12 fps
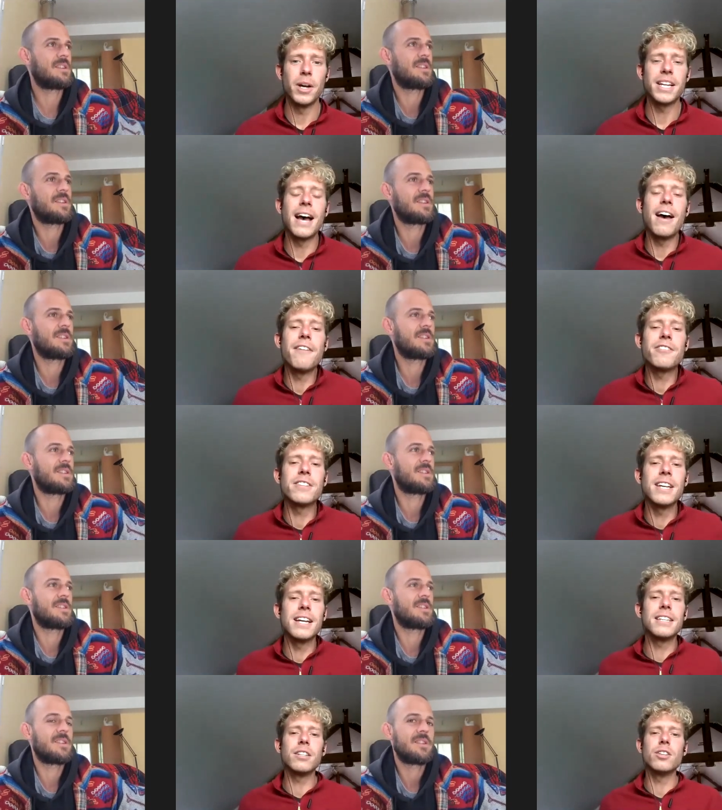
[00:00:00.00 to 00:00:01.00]
Speaker 1: But after
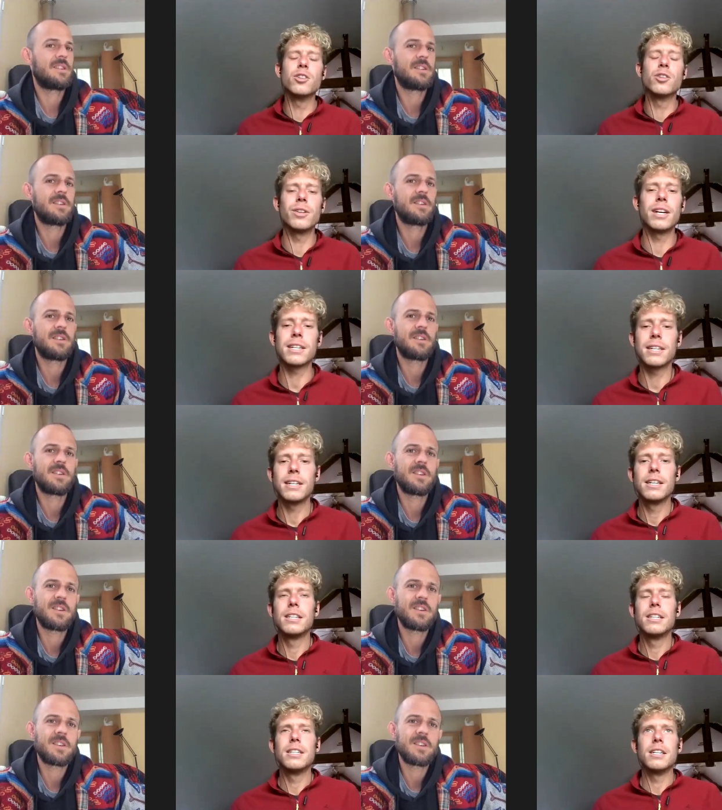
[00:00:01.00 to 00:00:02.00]
that, you know, like,
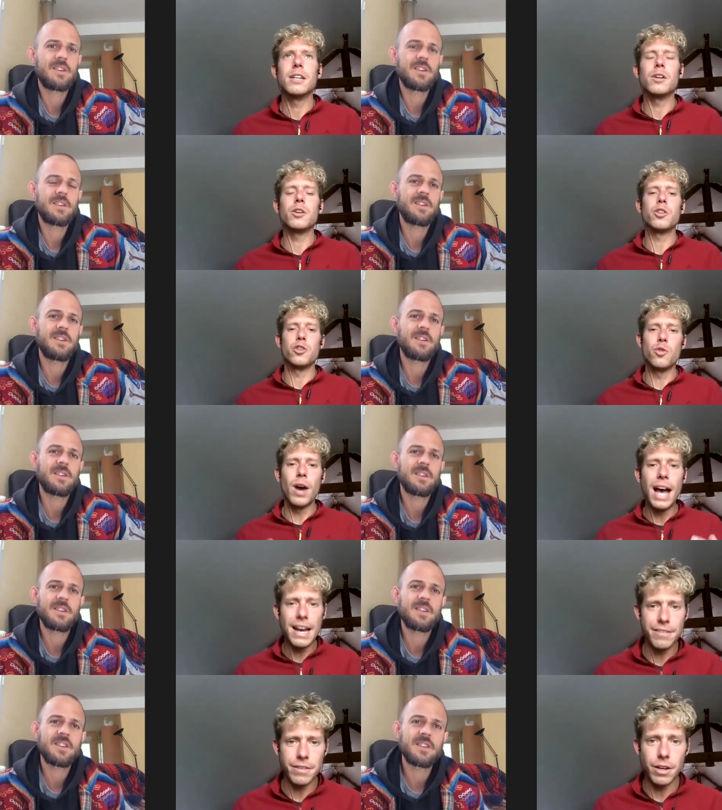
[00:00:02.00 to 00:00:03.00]
you
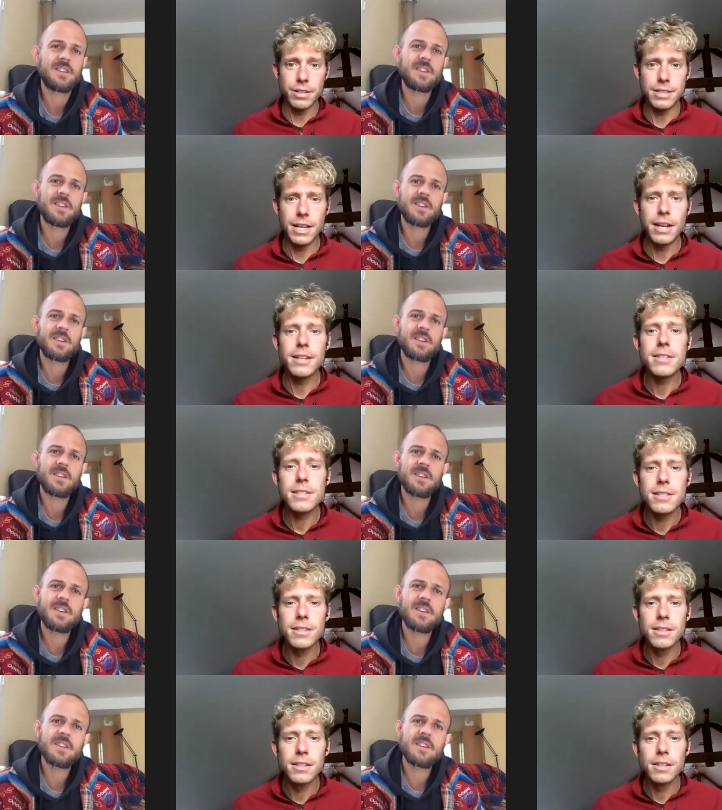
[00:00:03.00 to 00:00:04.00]
have a sense
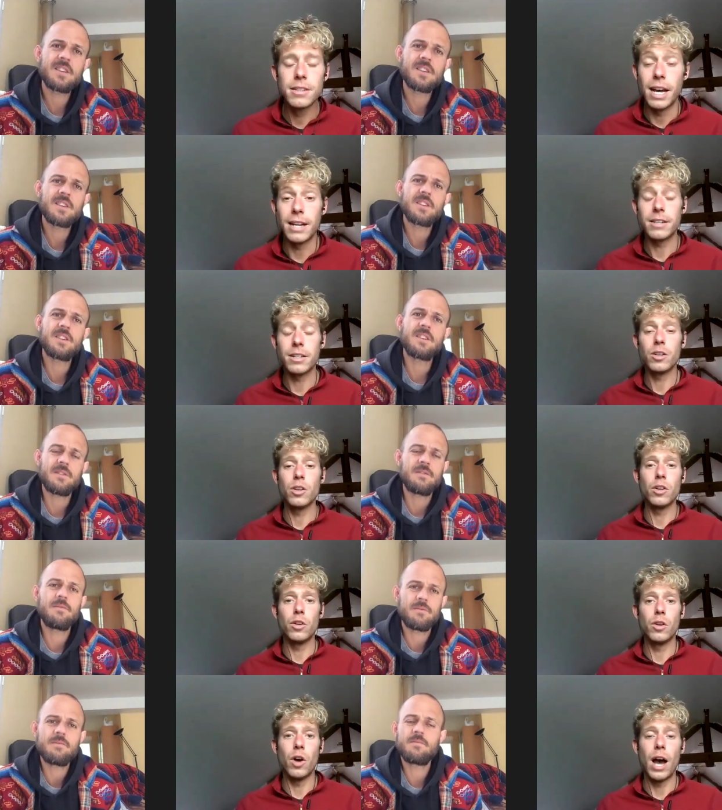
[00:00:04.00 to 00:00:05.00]
that
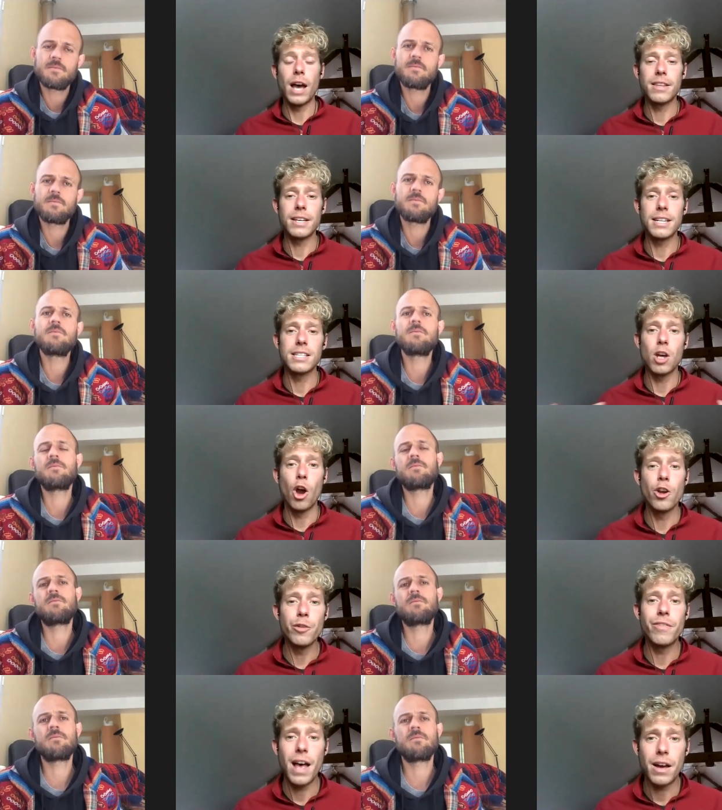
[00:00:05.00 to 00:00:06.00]
I think is
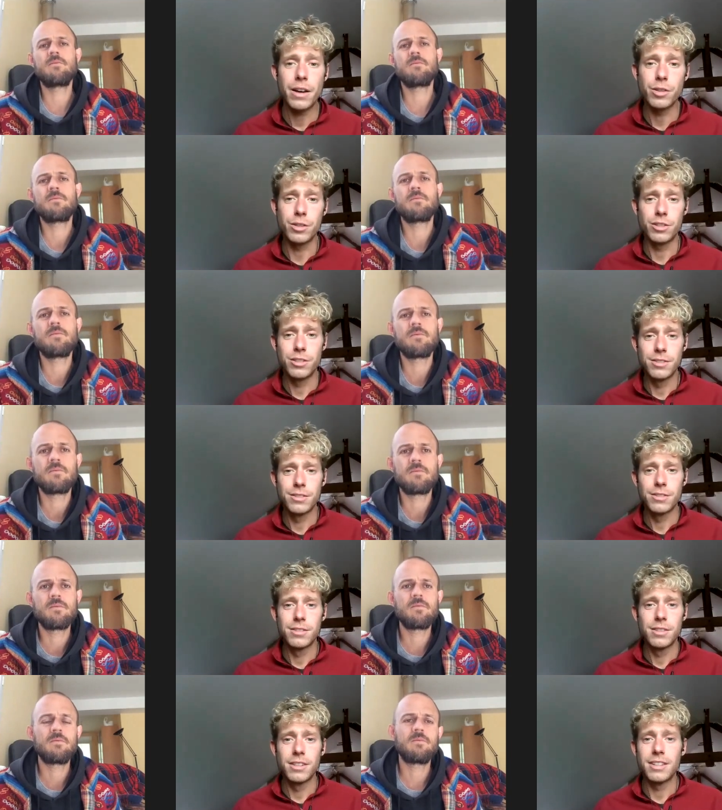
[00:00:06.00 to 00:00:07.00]
undervalued,
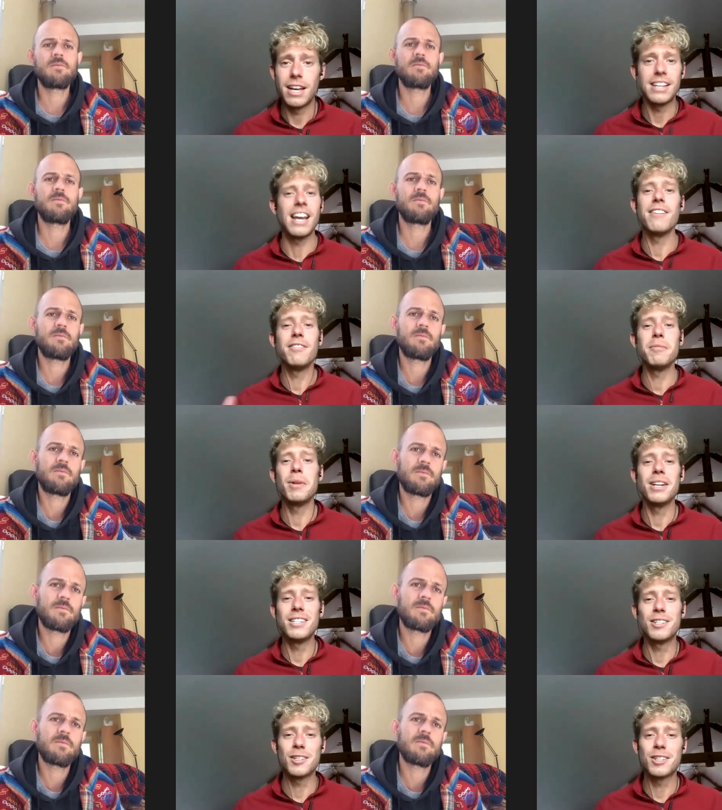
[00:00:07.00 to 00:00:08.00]
that
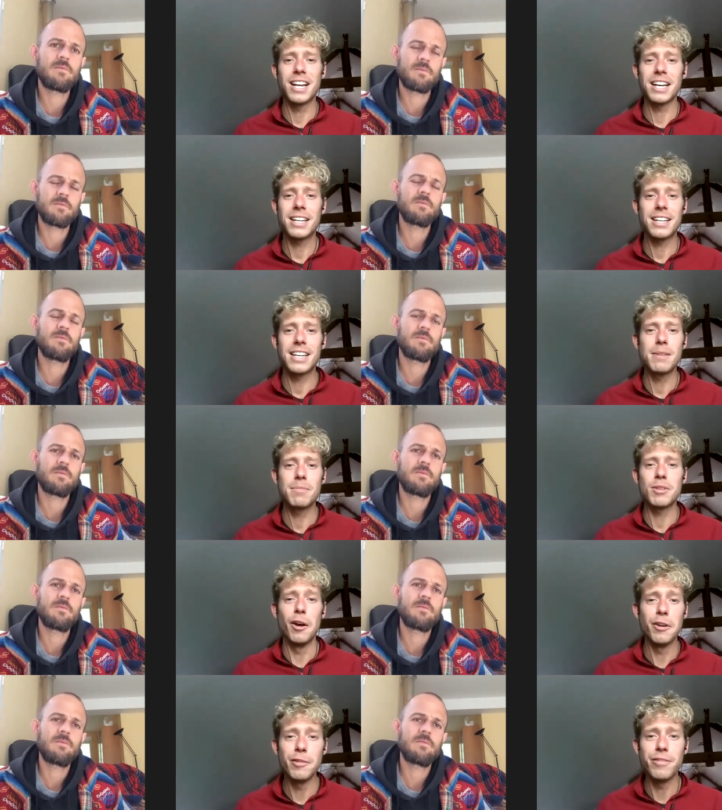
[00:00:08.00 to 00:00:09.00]
everybody just like
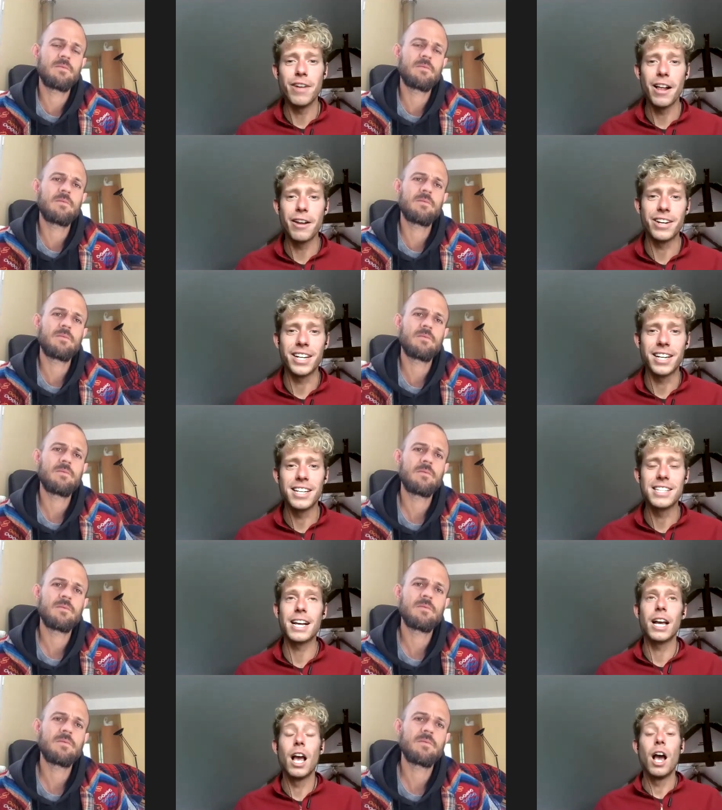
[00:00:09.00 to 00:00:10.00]
keeps undervaluing.
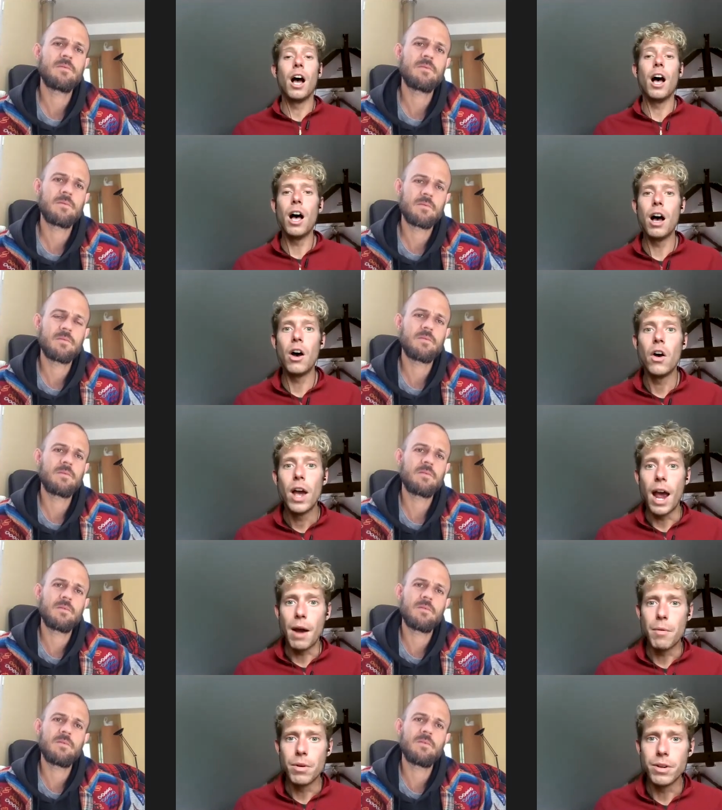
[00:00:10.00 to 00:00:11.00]
It's like, oh,
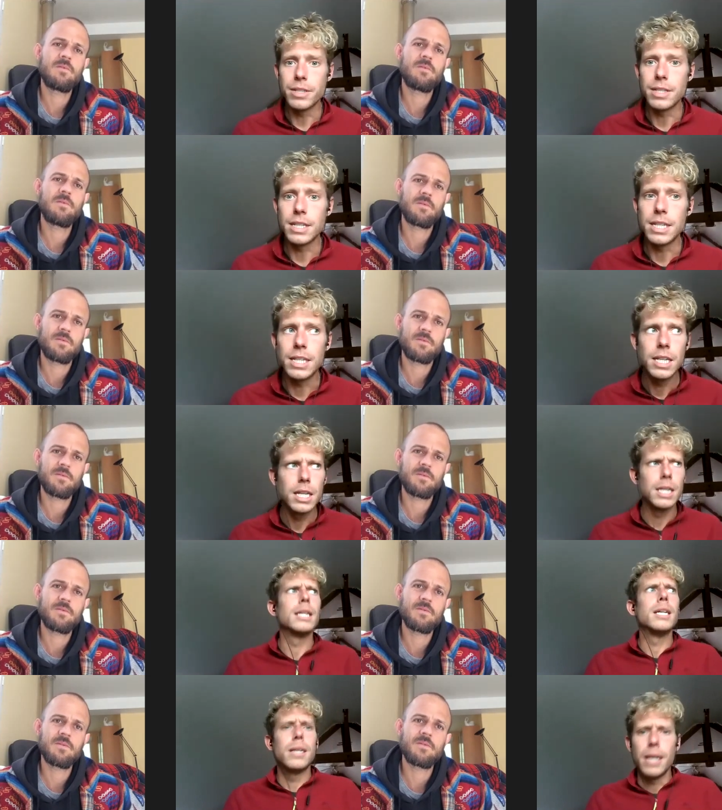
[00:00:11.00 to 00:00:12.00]
I want to see
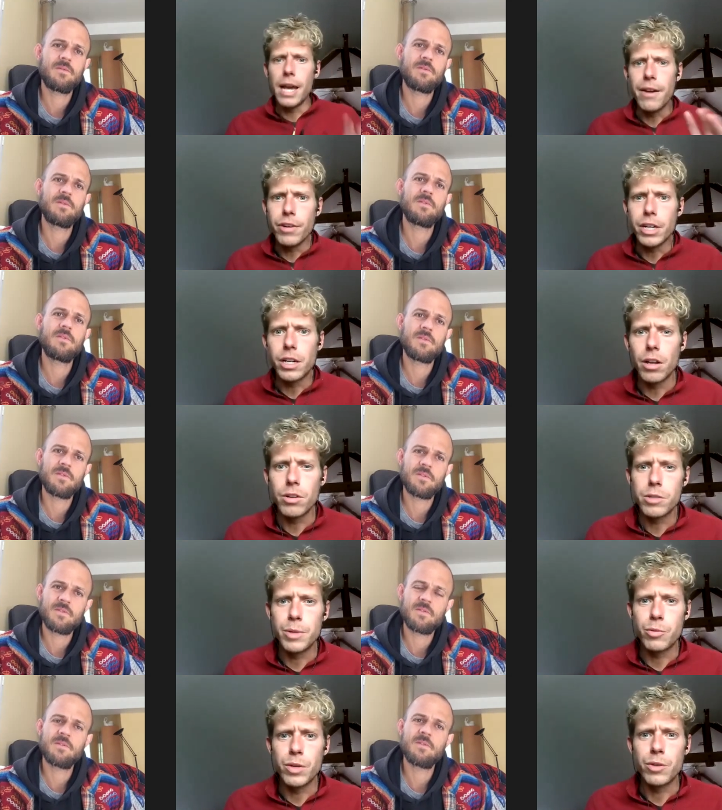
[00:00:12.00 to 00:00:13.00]
every color
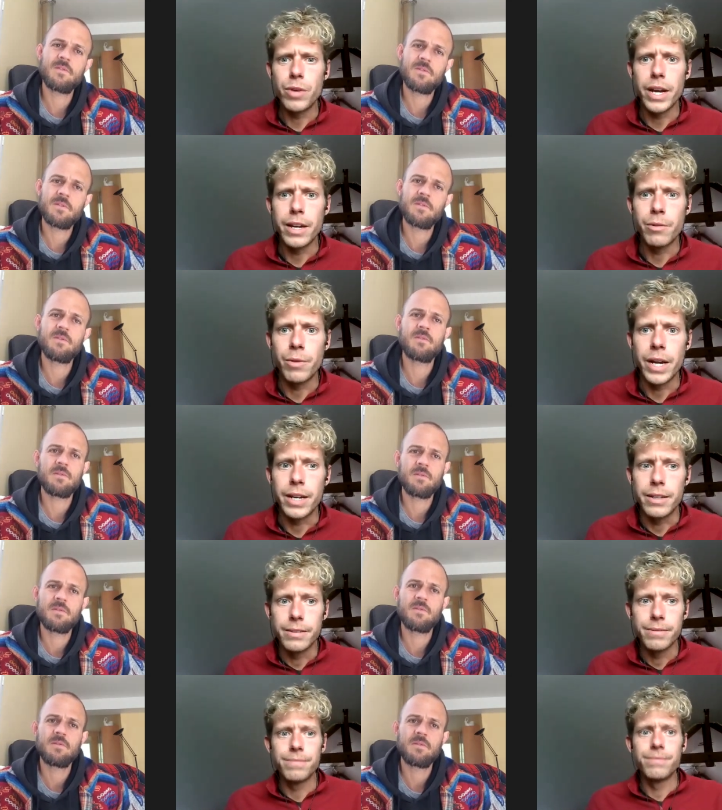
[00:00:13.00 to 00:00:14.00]
is between red and red.